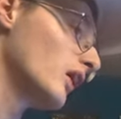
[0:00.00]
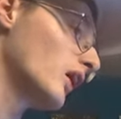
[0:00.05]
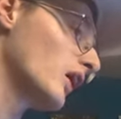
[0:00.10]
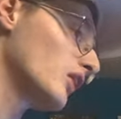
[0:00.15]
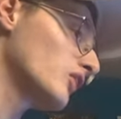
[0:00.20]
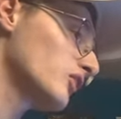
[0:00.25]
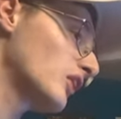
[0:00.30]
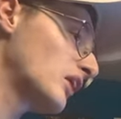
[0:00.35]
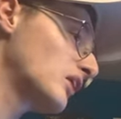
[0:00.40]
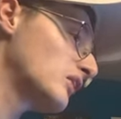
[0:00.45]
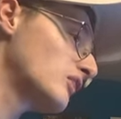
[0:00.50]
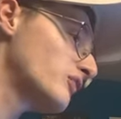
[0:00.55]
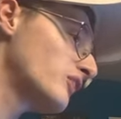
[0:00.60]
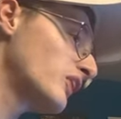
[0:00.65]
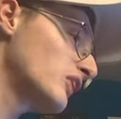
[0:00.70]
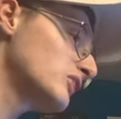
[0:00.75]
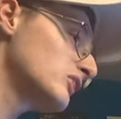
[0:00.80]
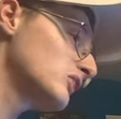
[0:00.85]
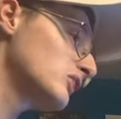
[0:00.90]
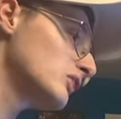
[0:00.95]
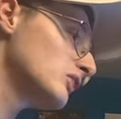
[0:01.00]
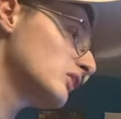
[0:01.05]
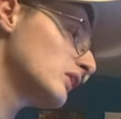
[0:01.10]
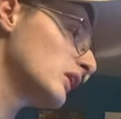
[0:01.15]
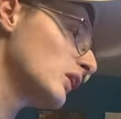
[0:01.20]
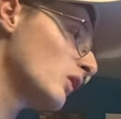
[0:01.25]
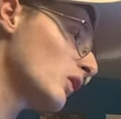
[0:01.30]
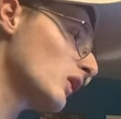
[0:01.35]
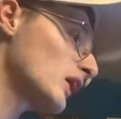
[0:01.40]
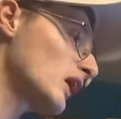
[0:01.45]
as they defeat
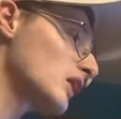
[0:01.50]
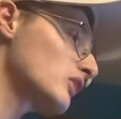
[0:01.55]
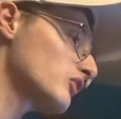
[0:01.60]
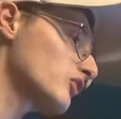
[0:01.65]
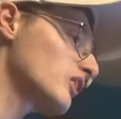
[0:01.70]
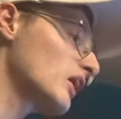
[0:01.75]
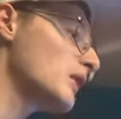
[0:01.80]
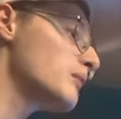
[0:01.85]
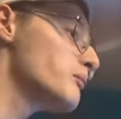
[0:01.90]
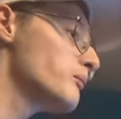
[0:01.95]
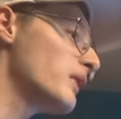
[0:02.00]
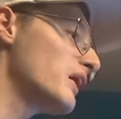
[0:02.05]
the Oregon State